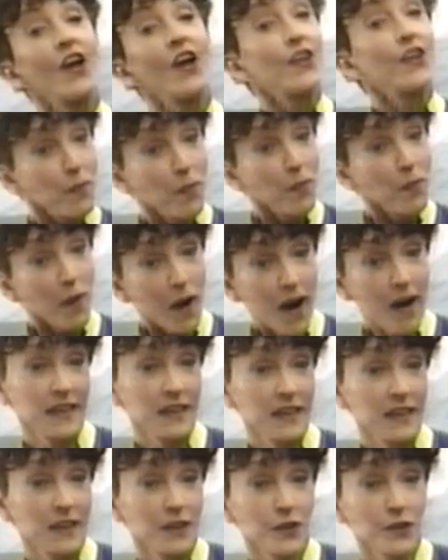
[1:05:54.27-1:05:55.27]
Your
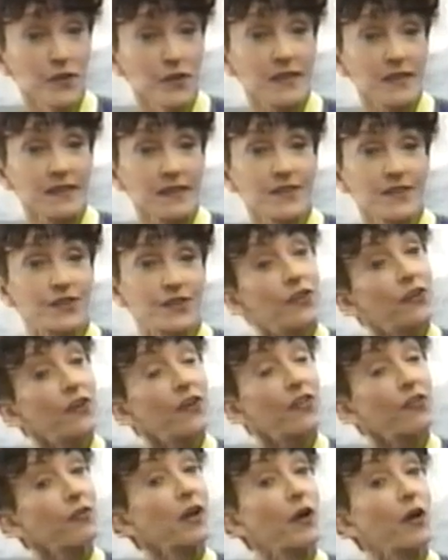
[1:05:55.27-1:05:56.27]
body loses two
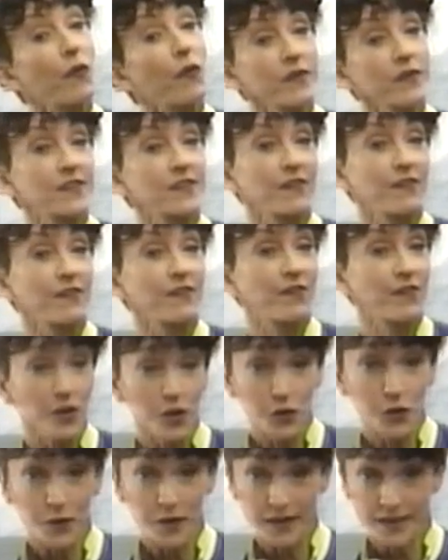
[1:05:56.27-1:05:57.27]
to three quarts of
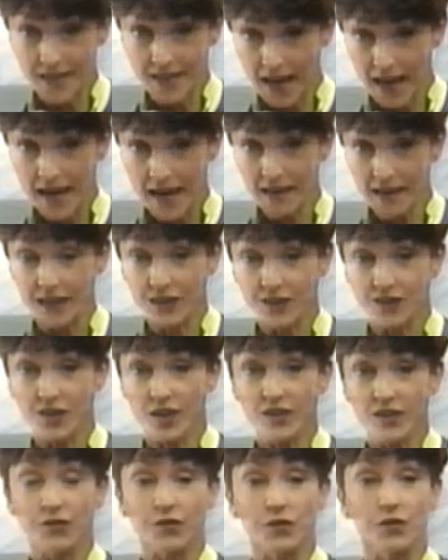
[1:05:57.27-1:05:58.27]
fluid daily
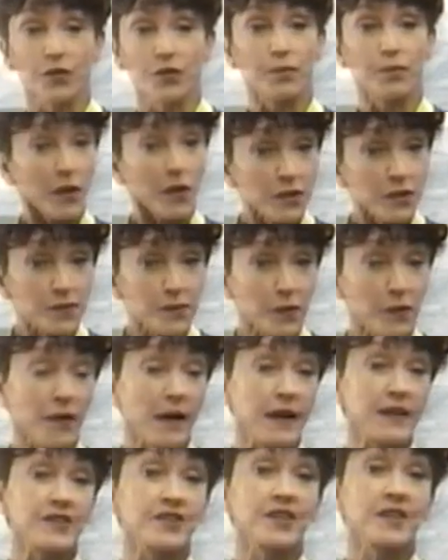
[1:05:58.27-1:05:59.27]
just through
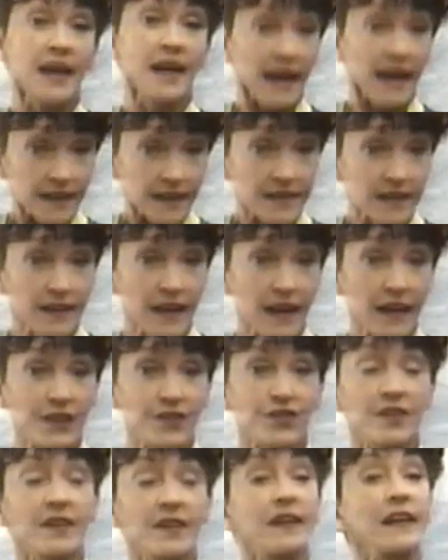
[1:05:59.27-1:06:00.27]
perspiration,
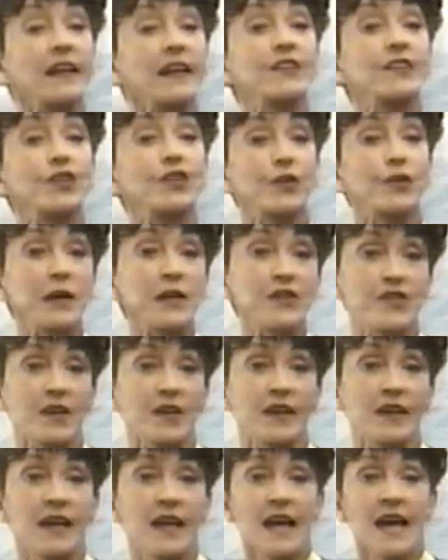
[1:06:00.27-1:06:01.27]
exhalation, and
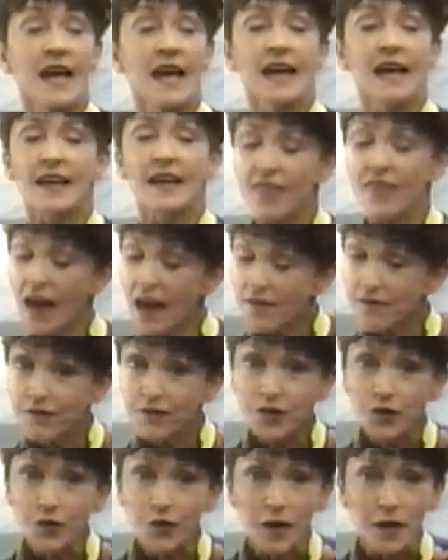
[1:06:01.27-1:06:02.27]
excretion. Now that
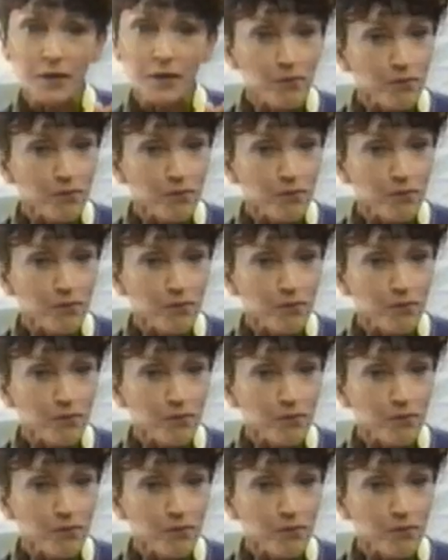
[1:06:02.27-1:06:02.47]
fluid